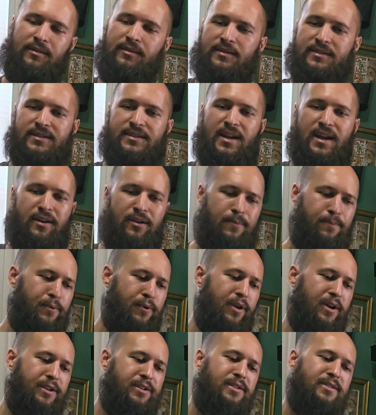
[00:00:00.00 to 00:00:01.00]
standard
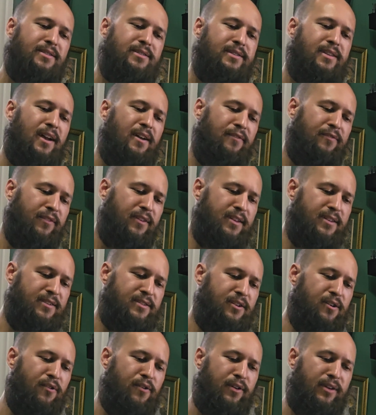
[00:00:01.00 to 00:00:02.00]
production stuff is
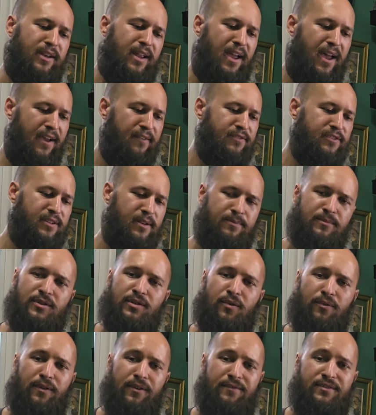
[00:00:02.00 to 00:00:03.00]
going to have some
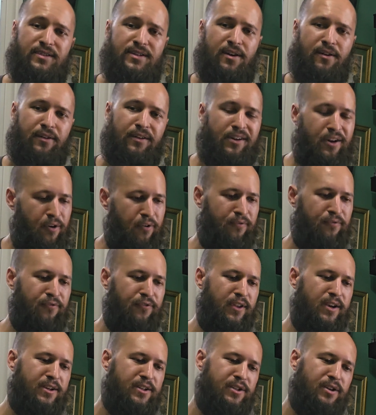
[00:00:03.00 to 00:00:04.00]
sort of Cerakote
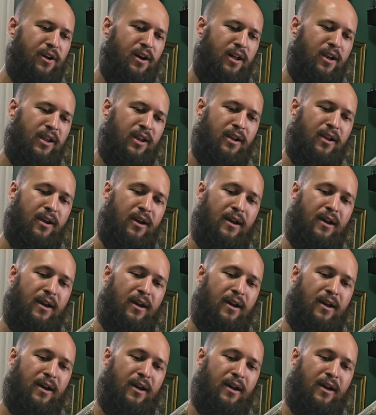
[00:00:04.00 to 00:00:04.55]
finish on it.